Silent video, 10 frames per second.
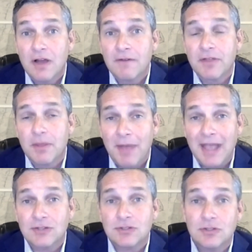for the
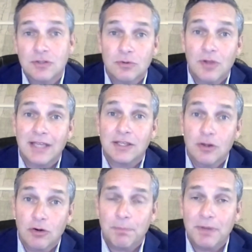banks to do like
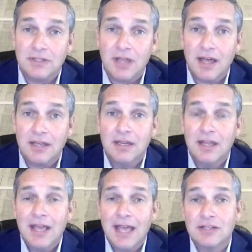Europe had done
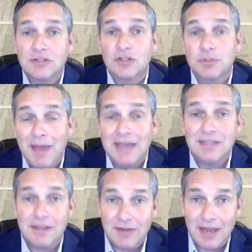and to suspend
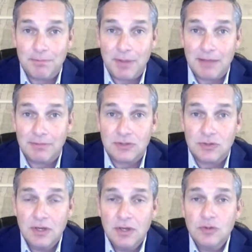dividend payments.
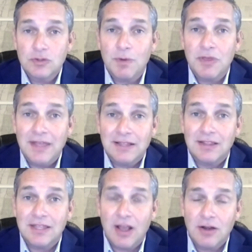So we think that
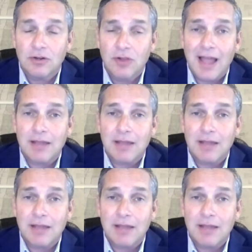the underlying